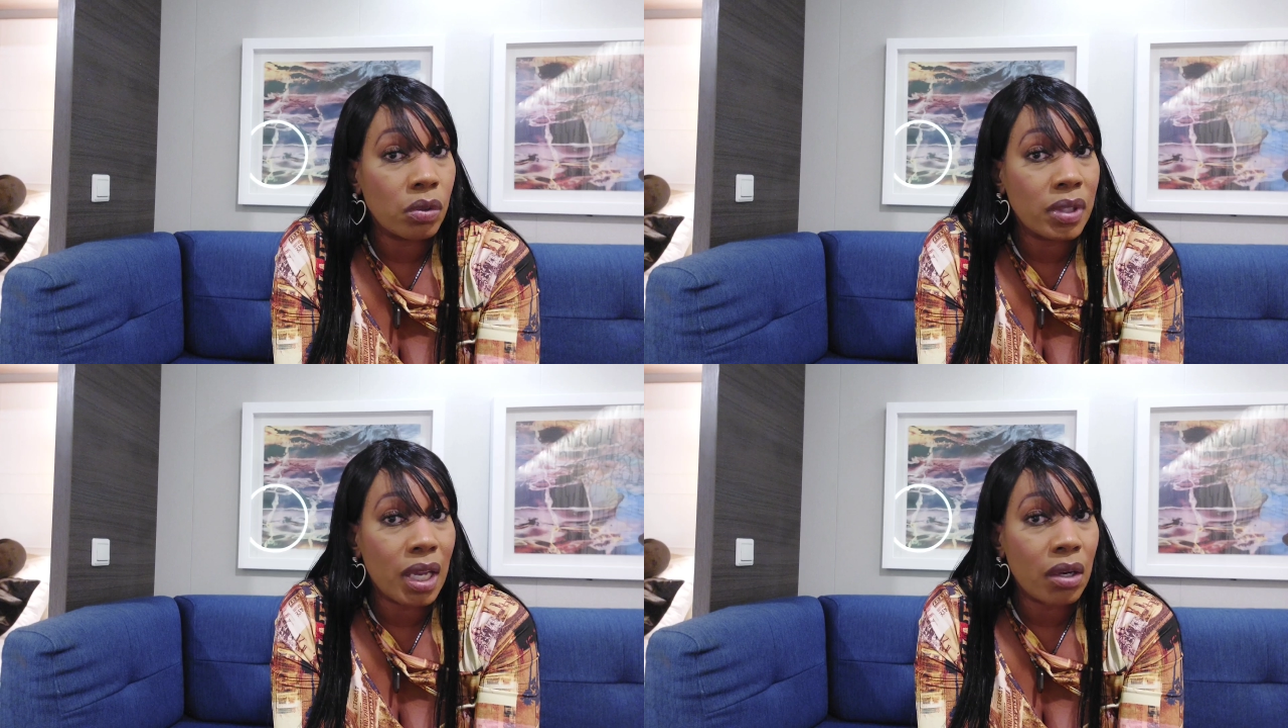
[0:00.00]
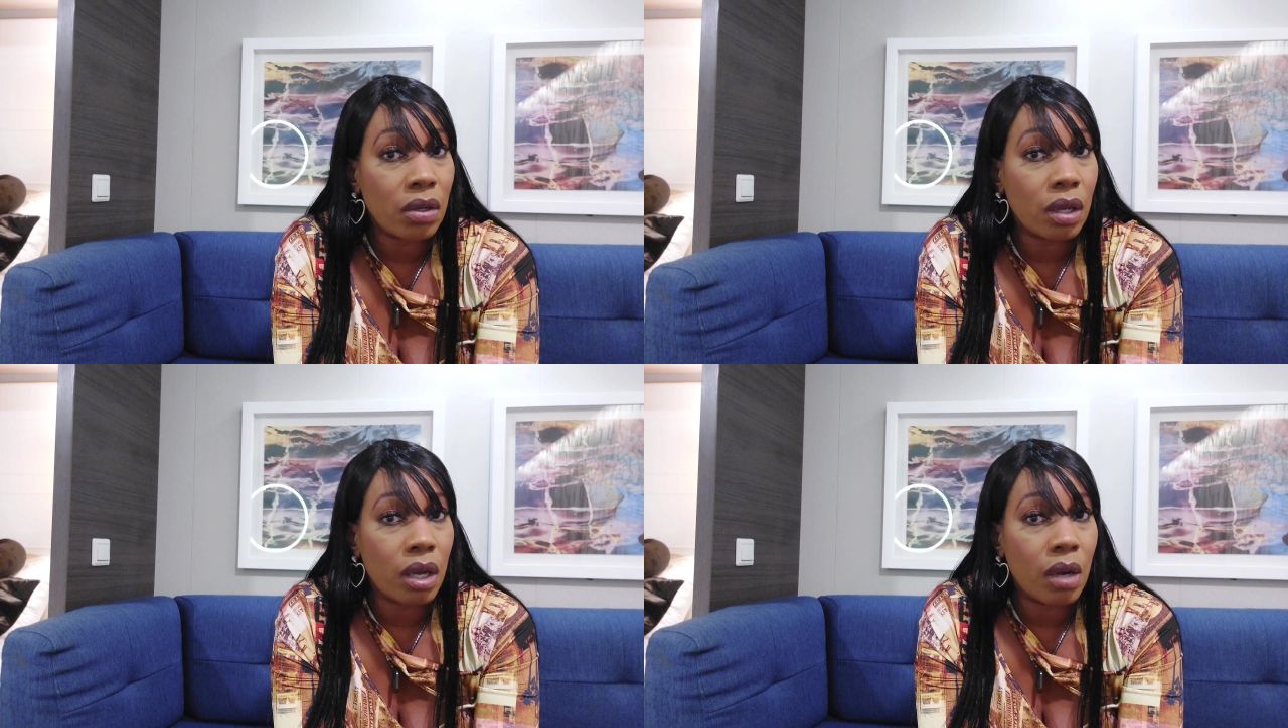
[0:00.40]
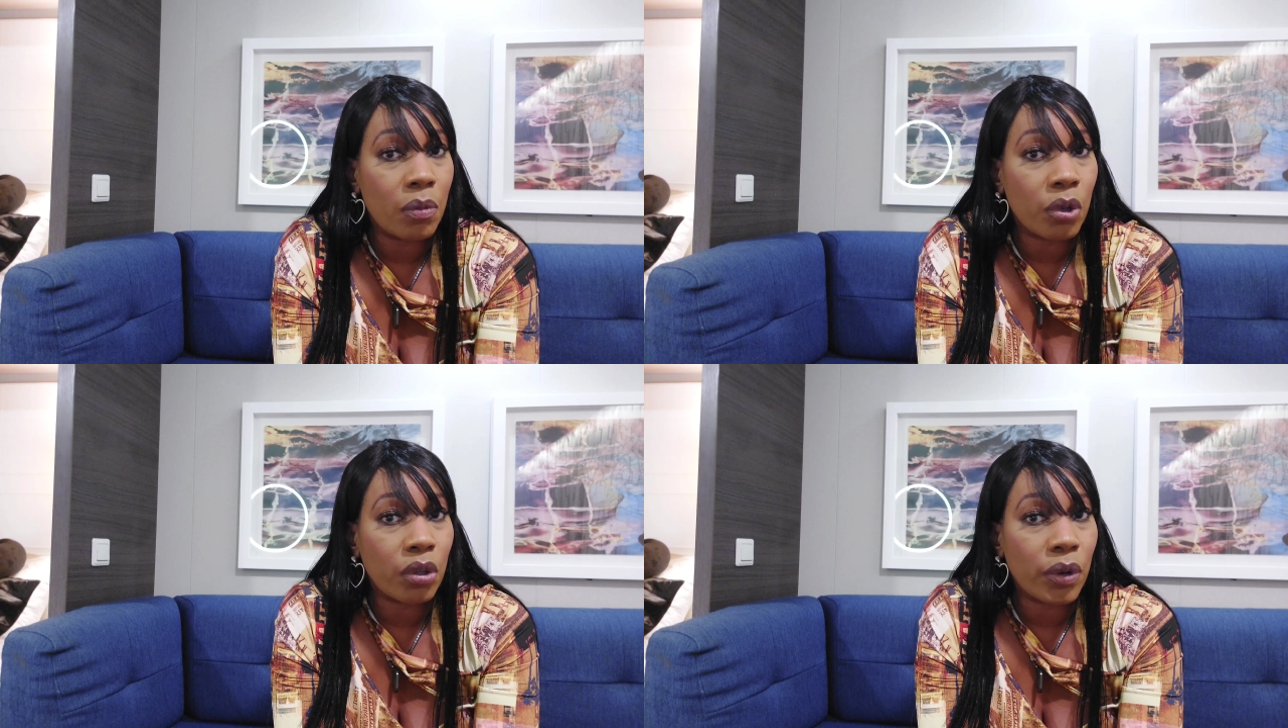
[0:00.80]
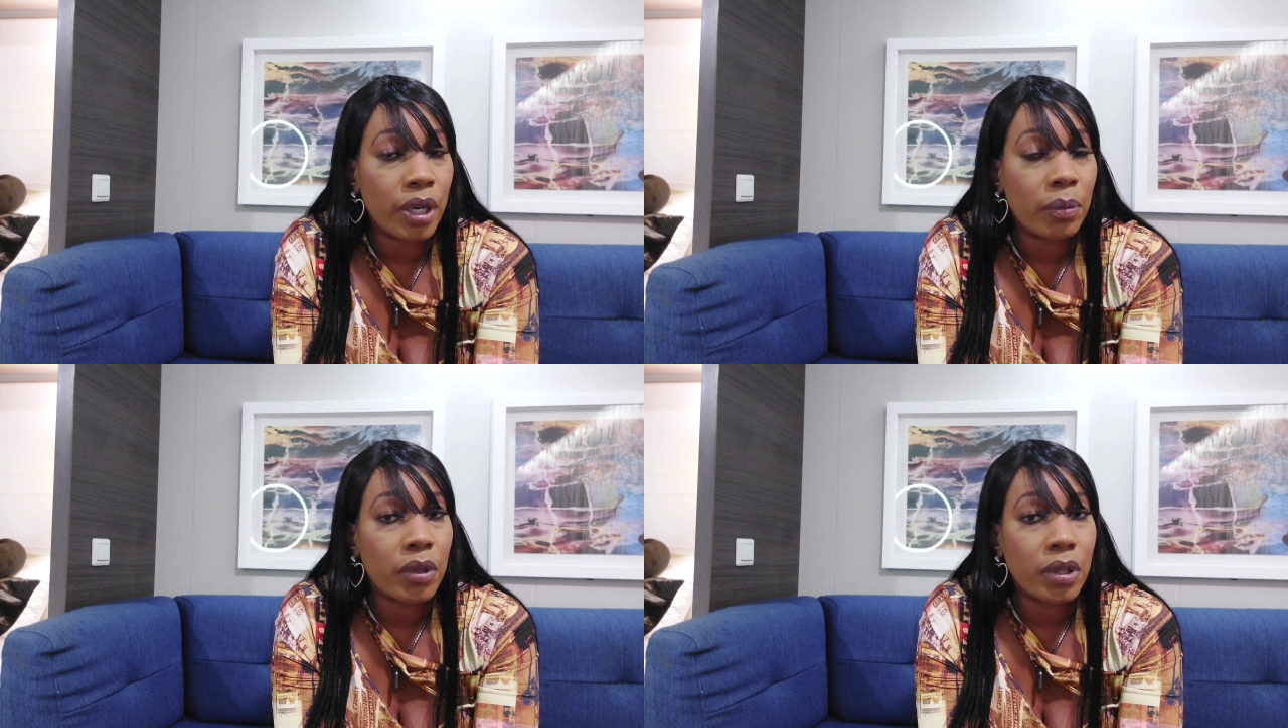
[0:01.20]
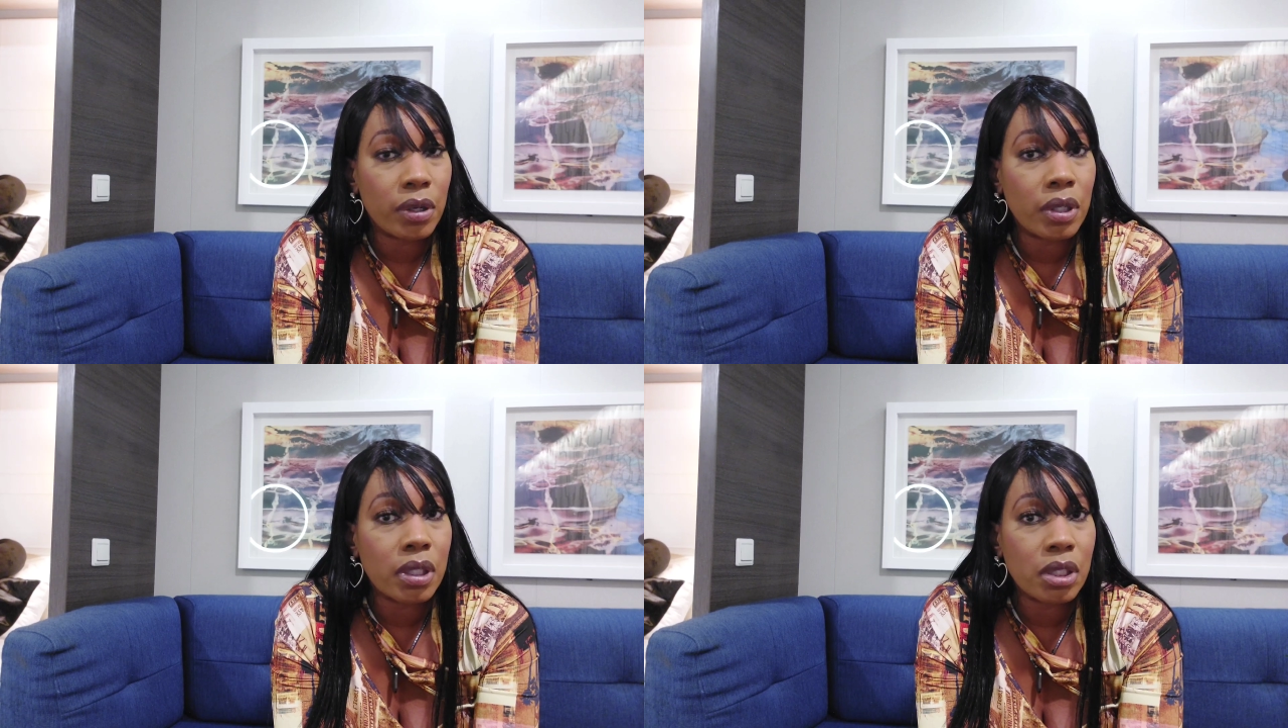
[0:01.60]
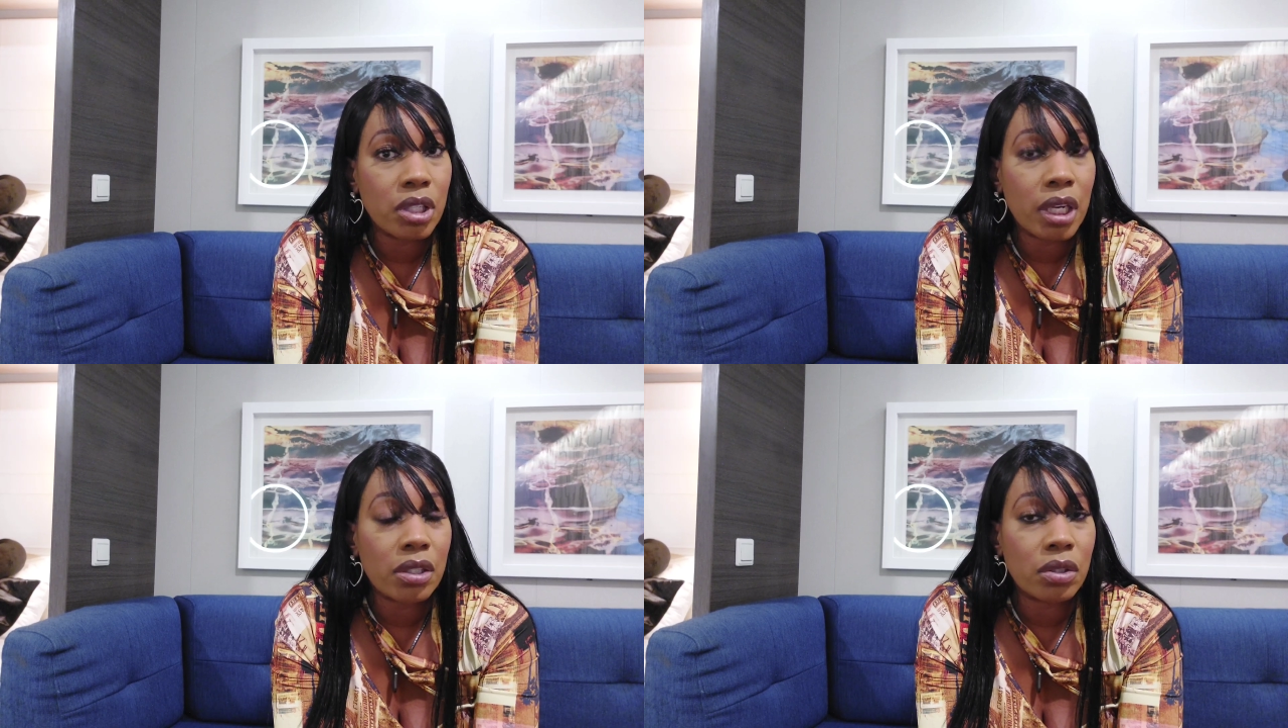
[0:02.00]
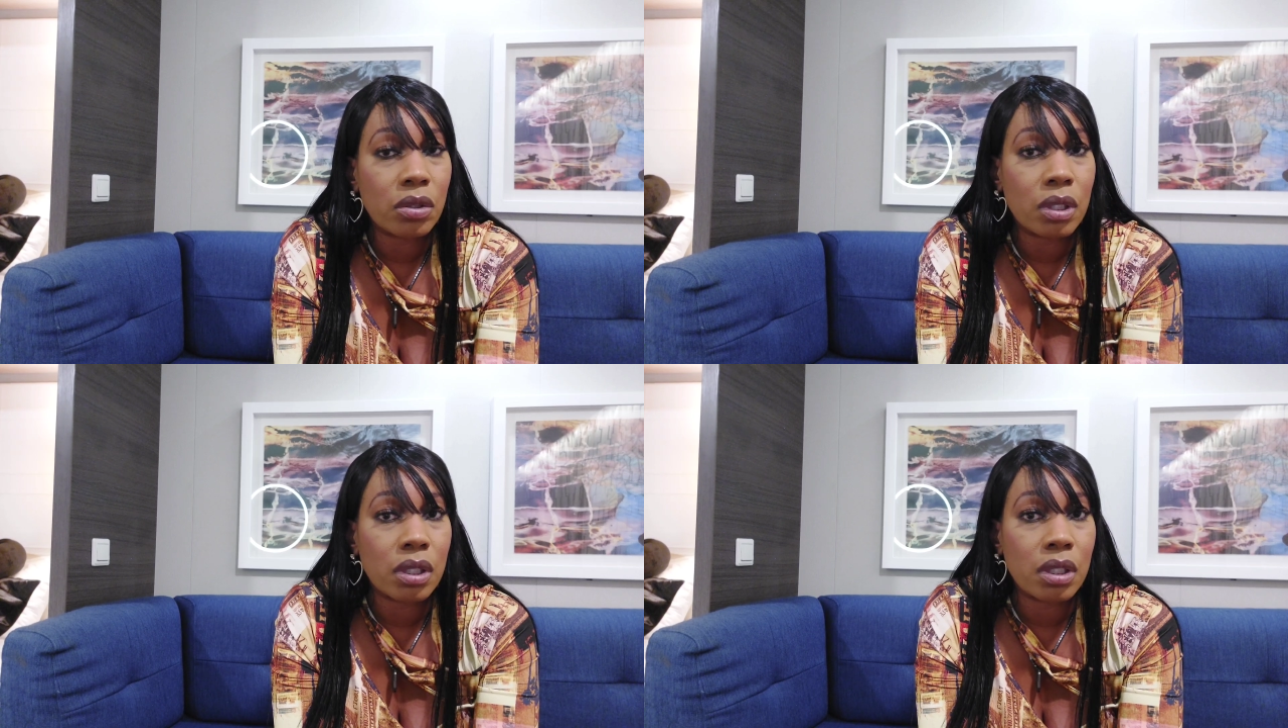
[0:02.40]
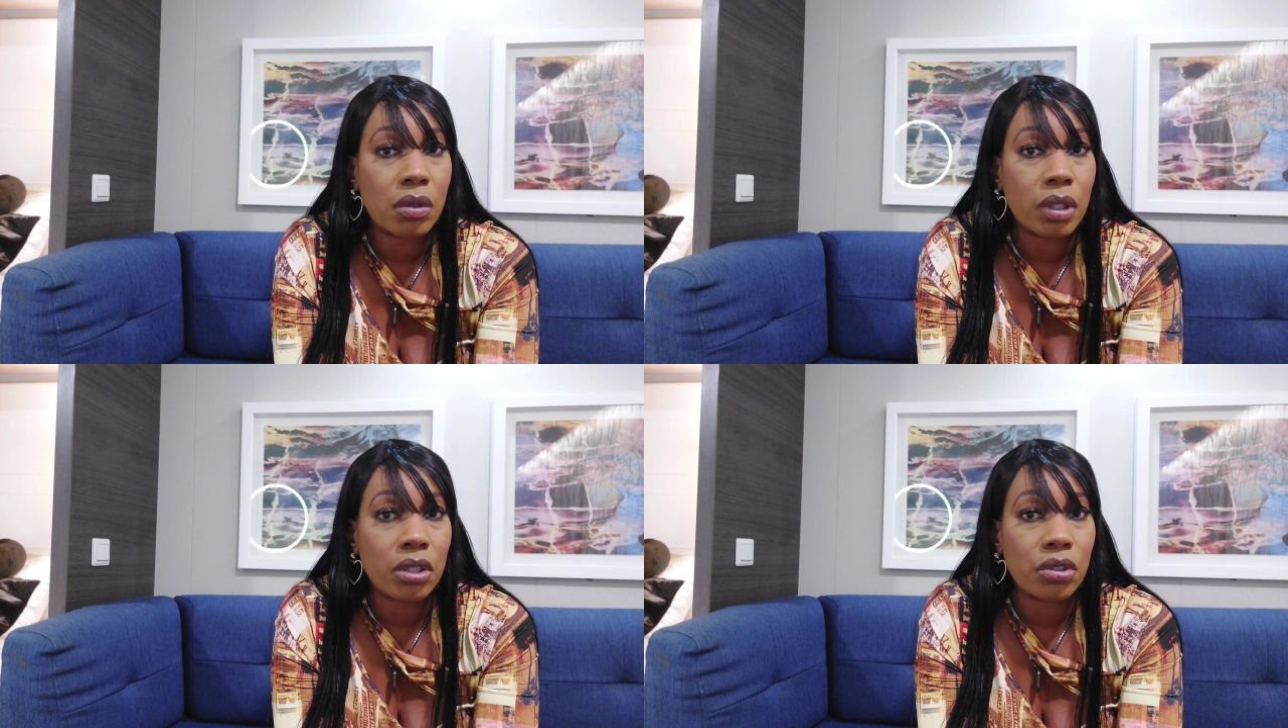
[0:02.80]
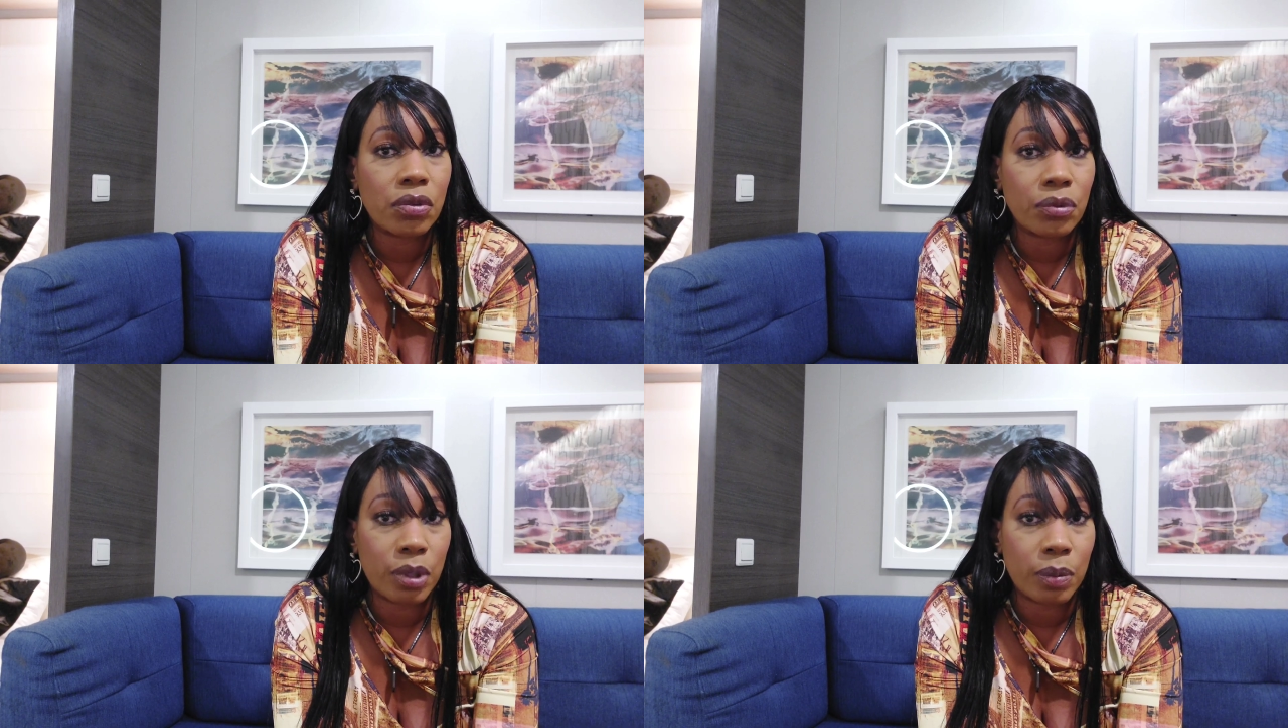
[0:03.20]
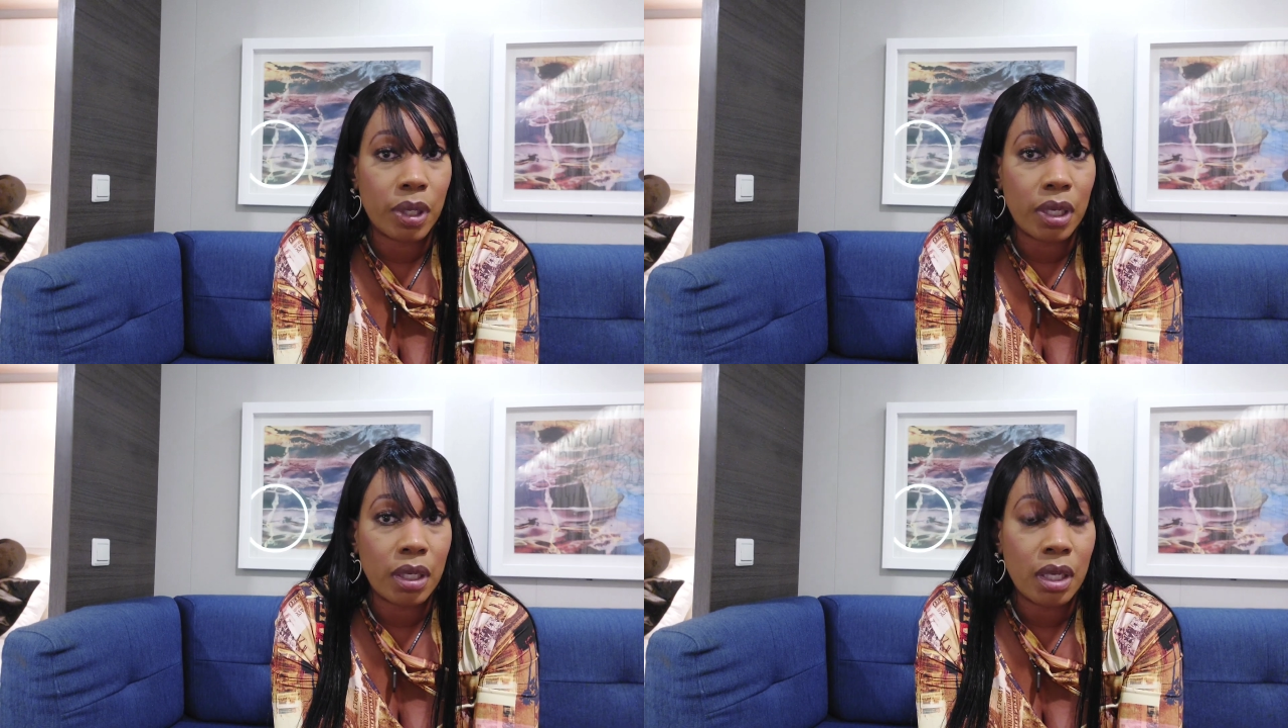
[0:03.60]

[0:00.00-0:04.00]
lose out on the onboard credit, but there is a chance that you can still get your free play.